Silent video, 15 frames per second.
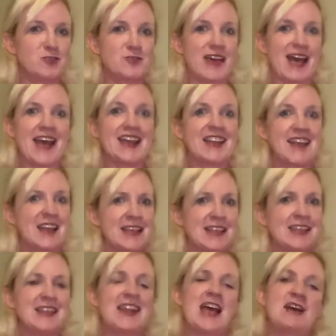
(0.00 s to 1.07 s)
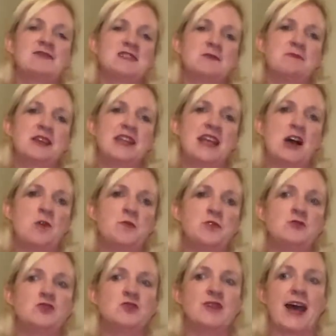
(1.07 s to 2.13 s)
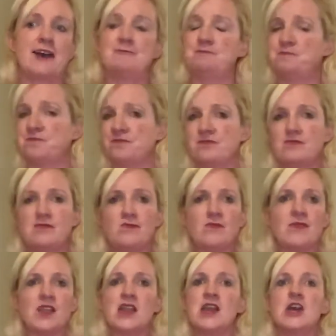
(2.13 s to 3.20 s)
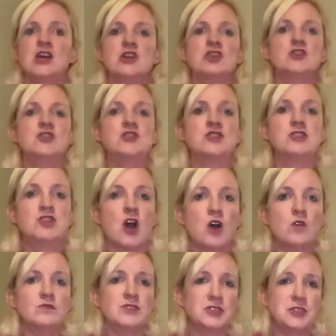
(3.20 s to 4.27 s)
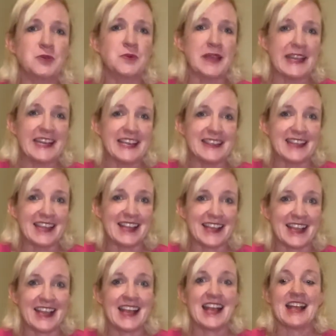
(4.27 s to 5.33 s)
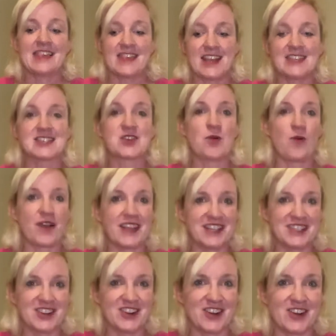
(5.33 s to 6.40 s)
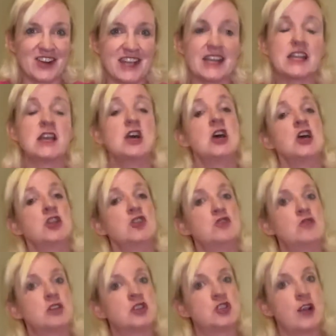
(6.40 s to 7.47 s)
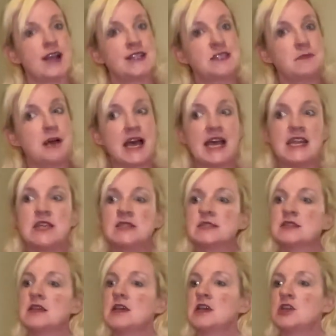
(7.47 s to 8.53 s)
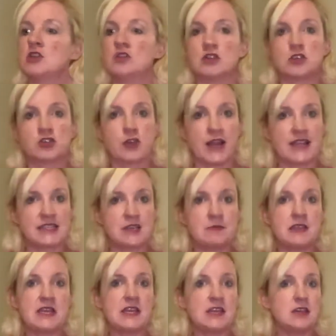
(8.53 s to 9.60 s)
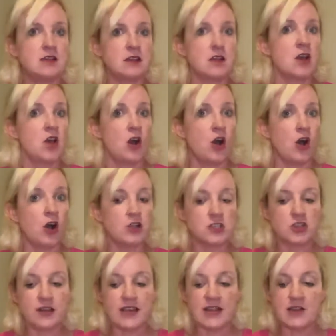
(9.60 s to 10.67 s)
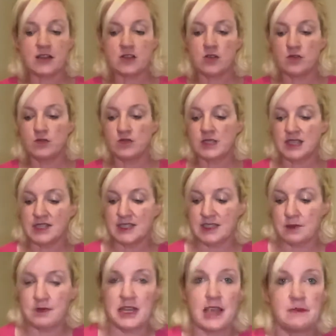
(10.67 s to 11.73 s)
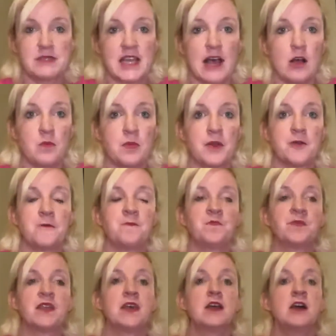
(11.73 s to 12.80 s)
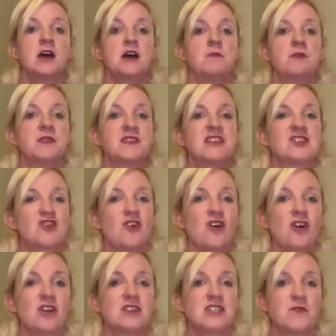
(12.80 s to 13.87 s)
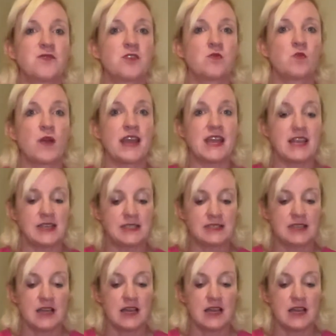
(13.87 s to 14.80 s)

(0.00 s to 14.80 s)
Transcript: that, then have somebody help you do that. Don't do anything that's going to hurt it. You can try some ice, you can try some heat. Alternating those can sometimes help. But these are all different ways.